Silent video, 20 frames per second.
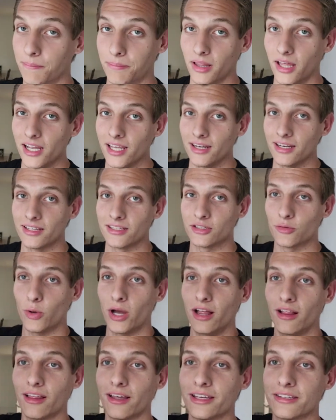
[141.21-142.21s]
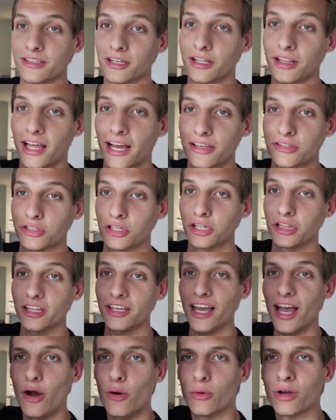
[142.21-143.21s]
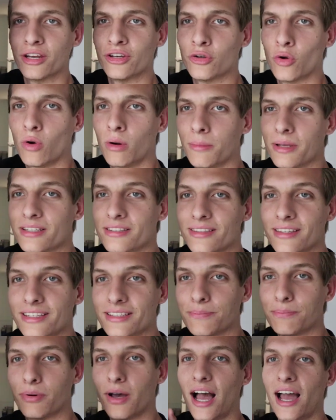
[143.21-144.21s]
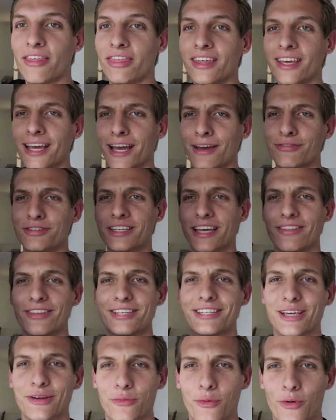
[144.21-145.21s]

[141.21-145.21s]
The Blight as well is a classic. Look how enormous this, I think I've said this